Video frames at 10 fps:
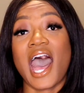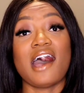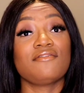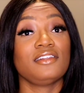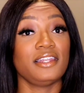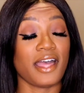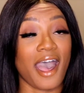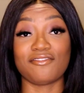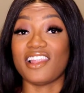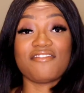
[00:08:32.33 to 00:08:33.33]

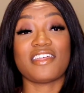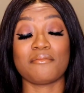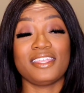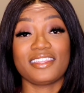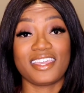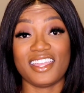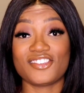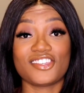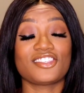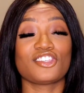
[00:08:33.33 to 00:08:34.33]
I've left them in the
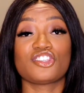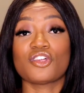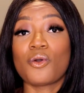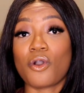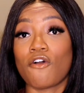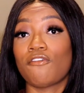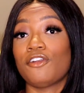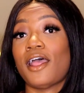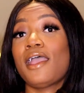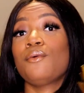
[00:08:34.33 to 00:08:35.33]
kitchen to soak
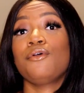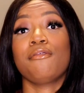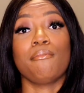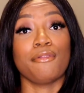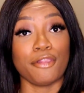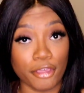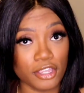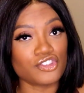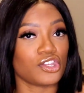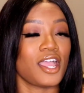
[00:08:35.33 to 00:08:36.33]
overnight with
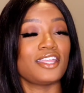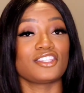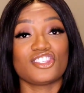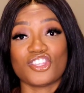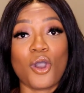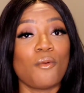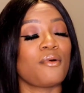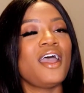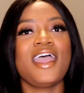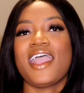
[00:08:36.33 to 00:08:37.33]
bleach and
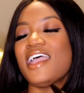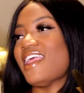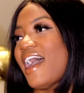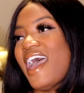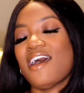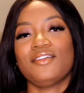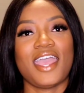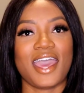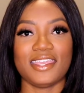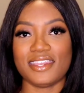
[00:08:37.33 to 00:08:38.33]
soap, and I
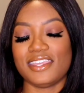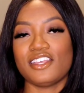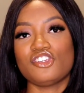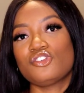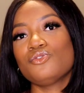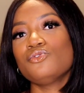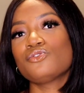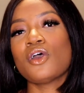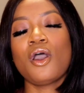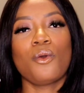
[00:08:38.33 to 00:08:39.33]
haven't had any
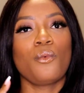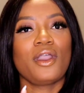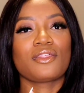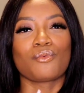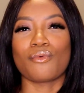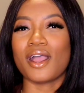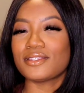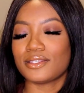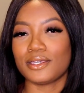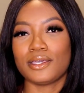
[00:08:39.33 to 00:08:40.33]
issues with
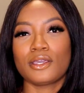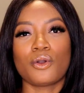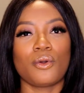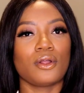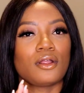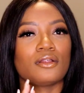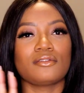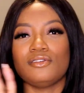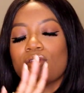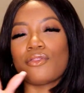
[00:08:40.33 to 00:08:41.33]
rusting or,
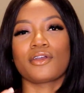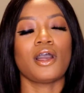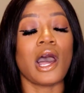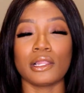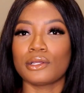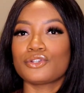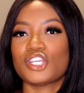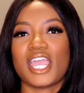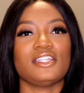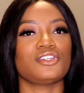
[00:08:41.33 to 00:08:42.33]
you know, the color
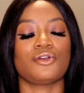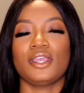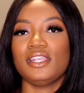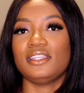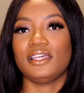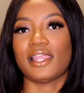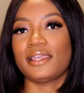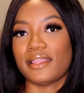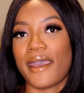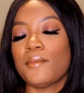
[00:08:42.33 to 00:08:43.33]
changing or anything
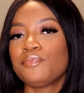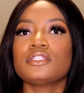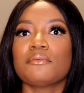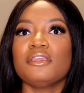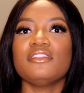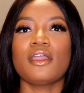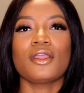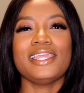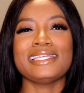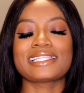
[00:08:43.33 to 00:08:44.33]
like that. To me,
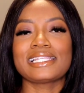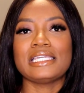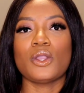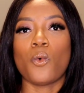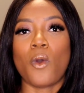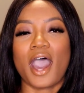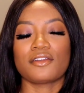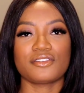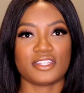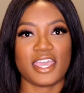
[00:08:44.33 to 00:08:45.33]
they're easily
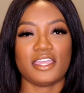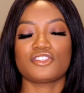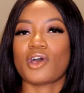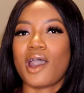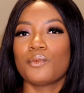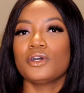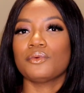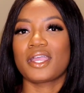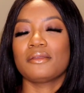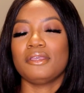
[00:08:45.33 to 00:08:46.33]
water stained, so I
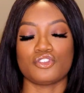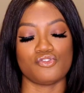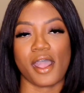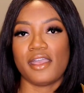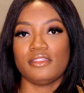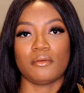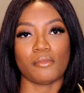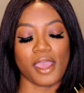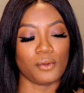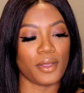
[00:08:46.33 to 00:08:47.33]
would recommend drying them
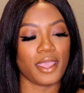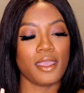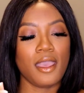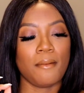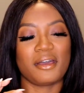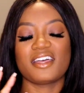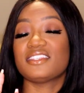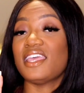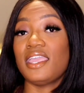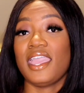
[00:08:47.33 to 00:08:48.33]
right away
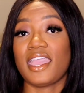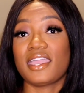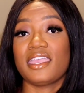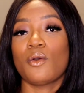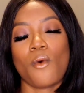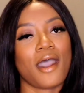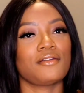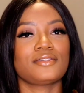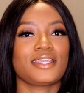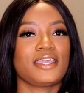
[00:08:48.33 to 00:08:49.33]
because they can get
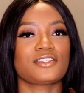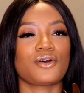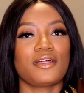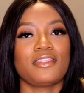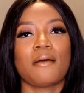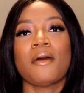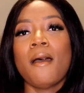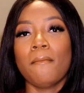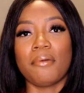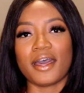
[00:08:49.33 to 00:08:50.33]
water stains on them.
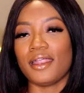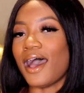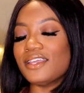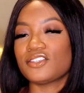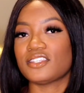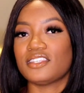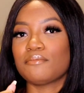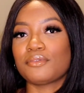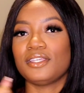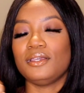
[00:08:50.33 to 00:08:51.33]
But I just
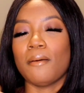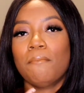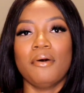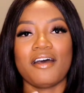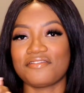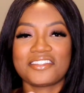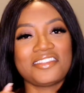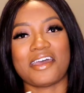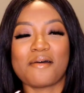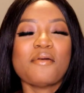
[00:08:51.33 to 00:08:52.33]
simply buffed
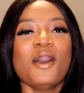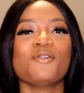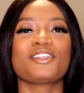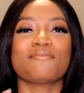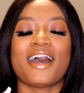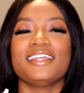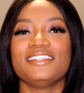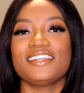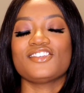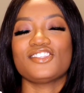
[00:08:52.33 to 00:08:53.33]
them with my
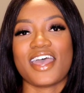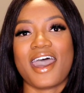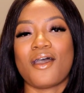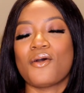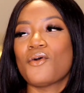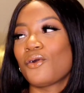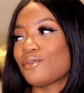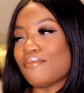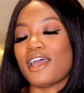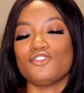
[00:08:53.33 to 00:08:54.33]
dish towel or
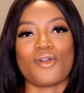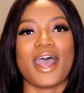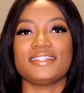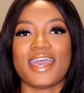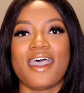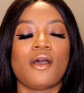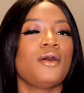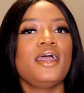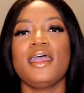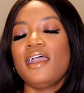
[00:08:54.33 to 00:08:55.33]
with my dry
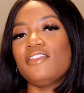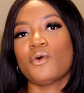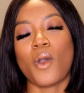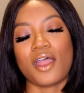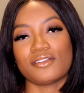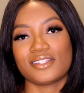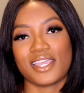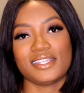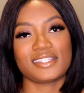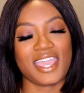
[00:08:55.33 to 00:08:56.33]
towel, and the water
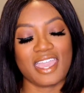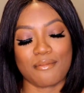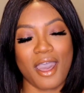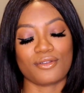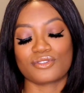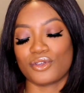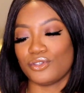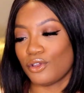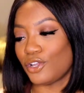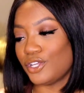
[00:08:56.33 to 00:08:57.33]
stains came out, so
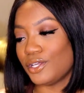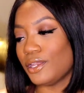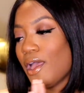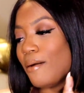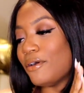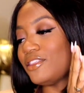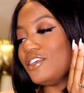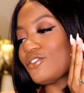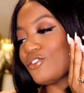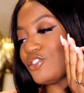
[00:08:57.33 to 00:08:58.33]
you're good. But
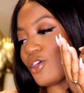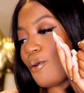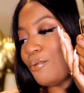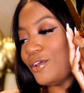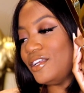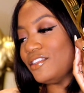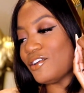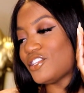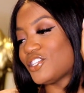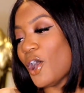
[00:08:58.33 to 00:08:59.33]
these are so pretty.
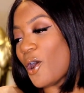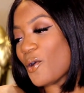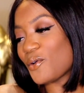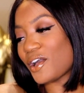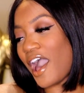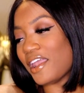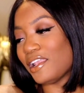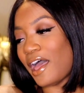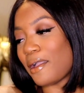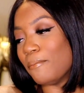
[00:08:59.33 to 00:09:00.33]
They're so kind
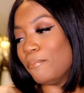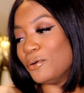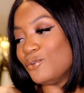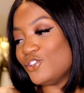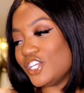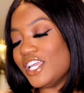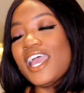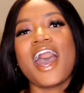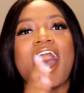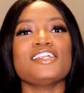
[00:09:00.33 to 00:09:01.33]
of like
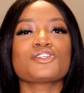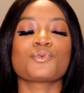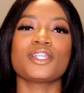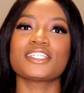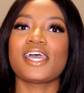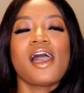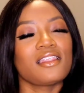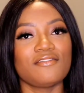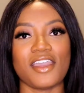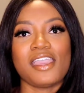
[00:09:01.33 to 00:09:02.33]
bougie. I just wanted to
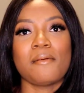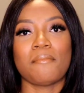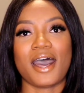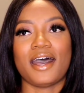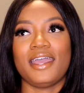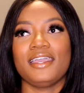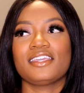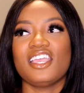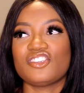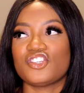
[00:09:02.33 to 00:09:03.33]
elevate my
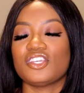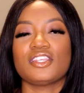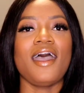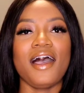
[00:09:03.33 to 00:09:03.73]
kitchen,